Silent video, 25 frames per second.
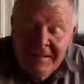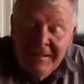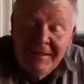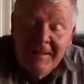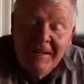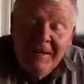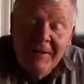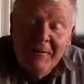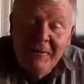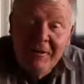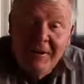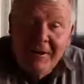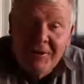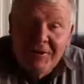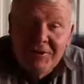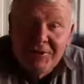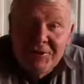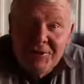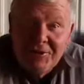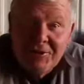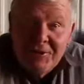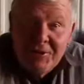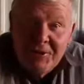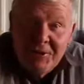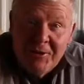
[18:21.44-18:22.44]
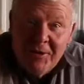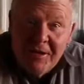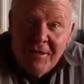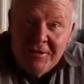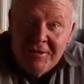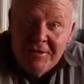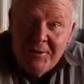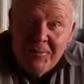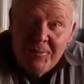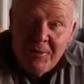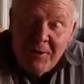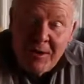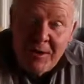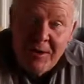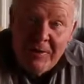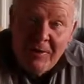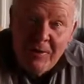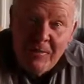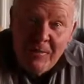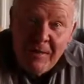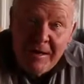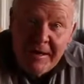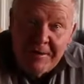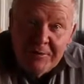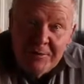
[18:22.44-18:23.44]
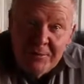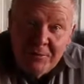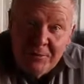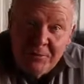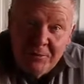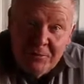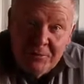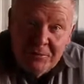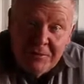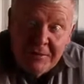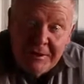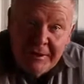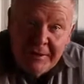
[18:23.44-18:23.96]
You know what I should do? I should buy all my tools